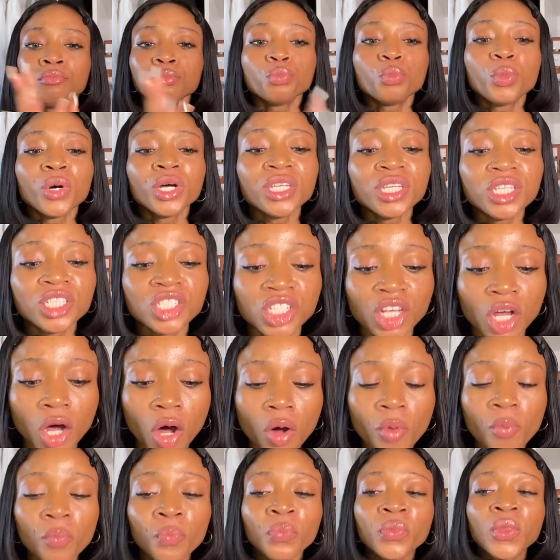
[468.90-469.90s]
body
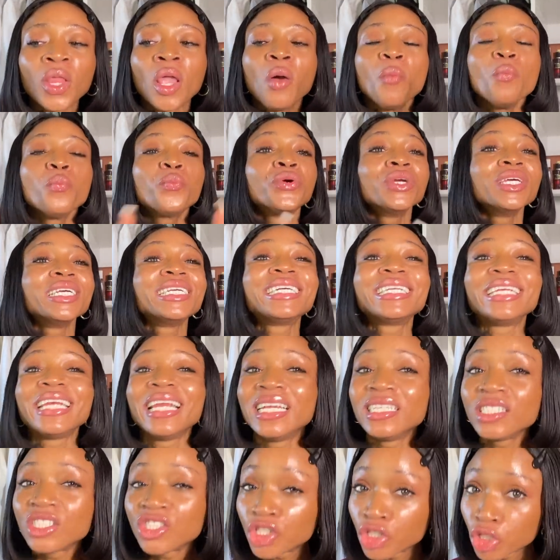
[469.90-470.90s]
gel,
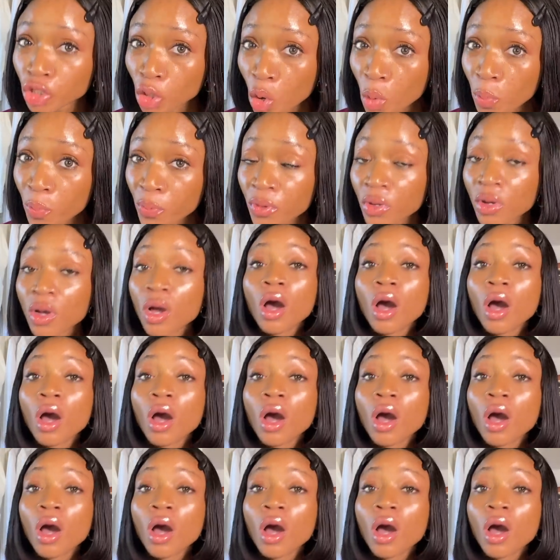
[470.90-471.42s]
pre-cleanse soap,